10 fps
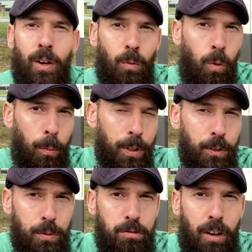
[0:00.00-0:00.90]
what we
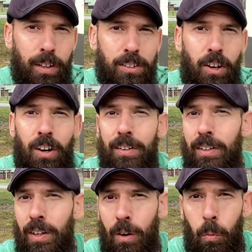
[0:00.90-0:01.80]
use the product on,
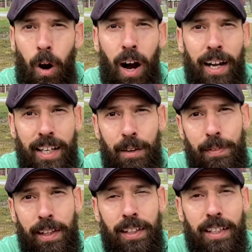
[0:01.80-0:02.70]
why, and
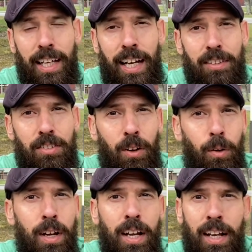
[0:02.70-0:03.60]
everything like that.
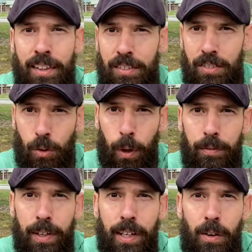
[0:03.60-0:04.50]
So this is a quick
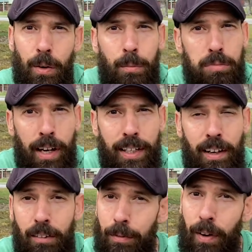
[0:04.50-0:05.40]
video breaking
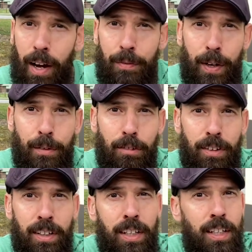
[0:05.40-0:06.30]
down our 5
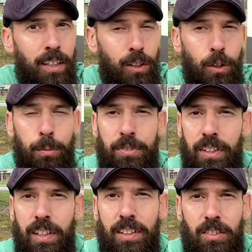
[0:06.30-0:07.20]
favorite lubes,
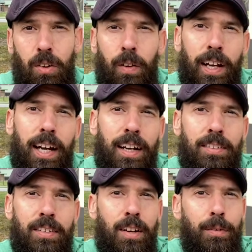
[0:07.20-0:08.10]
sealants, and all that kind of
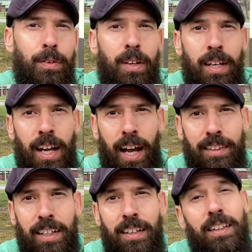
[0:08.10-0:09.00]
stuff. At
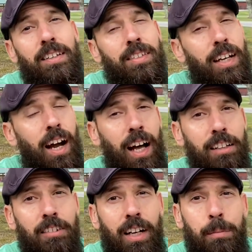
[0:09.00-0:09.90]
the end of this, I
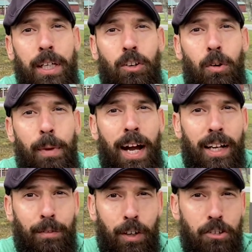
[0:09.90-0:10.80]
highly recommend going
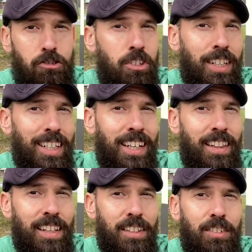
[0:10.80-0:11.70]
back if you're interested in any
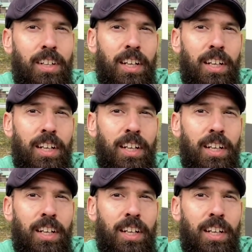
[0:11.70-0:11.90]
of these,